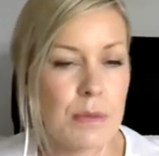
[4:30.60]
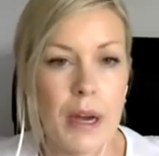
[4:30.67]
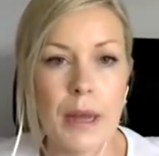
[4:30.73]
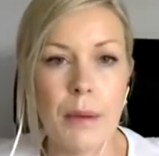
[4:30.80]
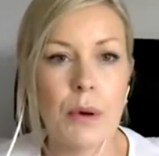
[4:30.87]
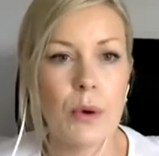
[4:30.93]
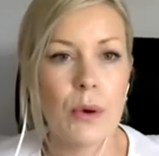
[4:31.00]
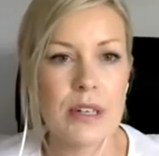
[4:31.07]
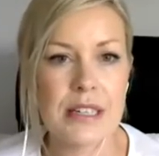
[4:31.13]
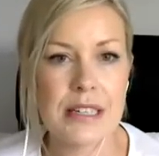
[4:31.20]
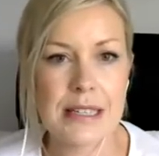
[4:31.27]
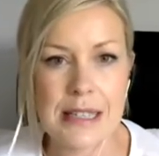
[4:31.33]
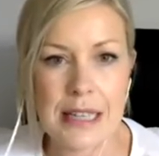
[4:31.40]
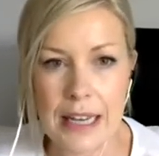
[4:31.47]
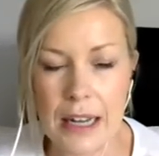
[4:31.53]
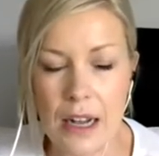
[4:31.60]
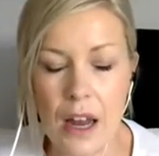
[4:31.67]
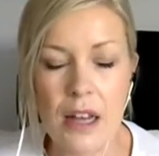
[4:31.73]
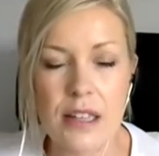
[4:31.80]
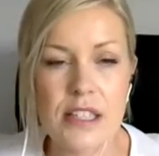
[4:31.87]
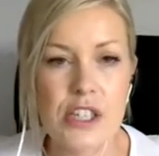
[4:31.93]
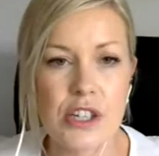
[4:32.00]
mind blowing to see
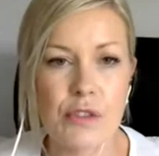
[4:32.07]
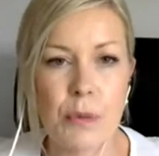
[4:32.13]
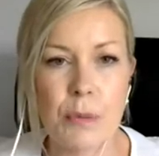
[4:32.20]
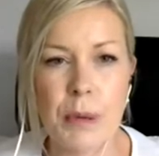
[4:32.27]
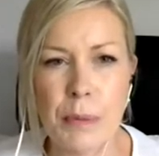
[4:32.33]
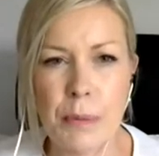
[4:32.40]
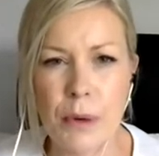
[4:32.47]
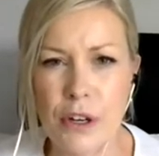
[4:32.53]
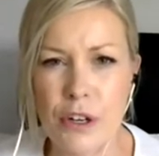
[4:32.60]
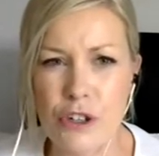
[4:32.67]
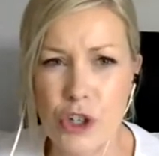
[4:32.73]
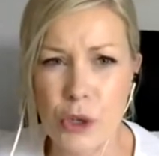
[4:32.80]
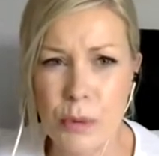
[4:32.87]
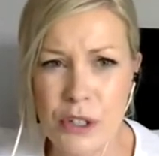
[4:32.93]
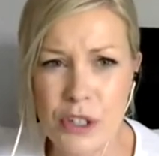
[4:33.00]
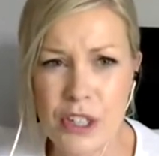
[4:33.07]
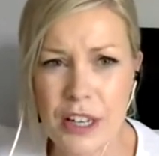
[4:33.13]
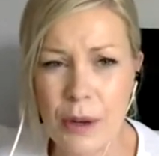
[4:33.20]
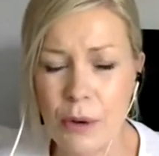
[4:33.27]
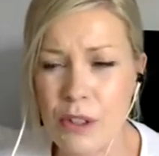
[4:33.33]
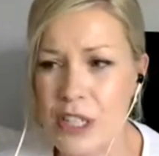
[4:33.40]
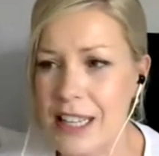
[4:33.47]
lots of different people
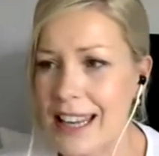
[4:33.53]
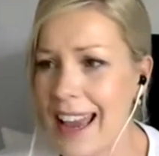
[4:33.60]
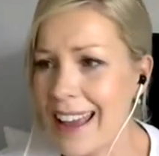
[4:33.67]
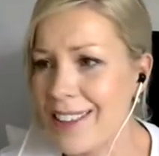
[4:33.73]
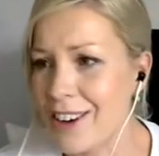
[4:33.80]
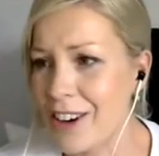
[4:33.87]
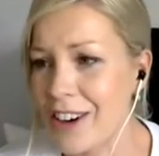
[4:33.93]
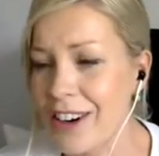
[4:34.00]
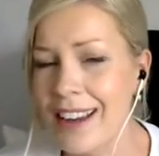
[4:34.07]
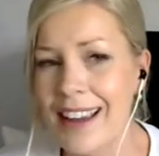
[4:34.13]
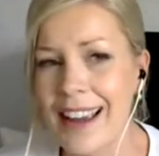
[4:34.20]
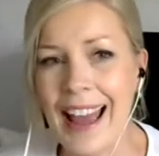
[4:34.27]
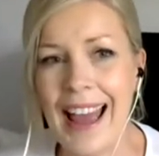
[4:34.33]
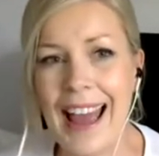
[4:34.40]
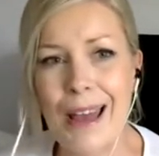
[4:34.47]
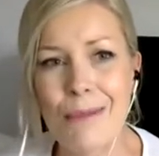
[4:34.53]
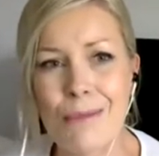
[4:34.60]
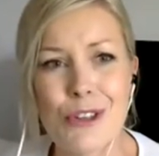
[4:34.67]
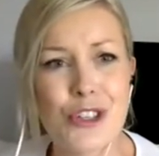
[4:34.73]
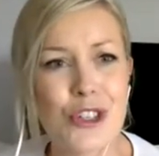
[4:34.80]
contributing together um,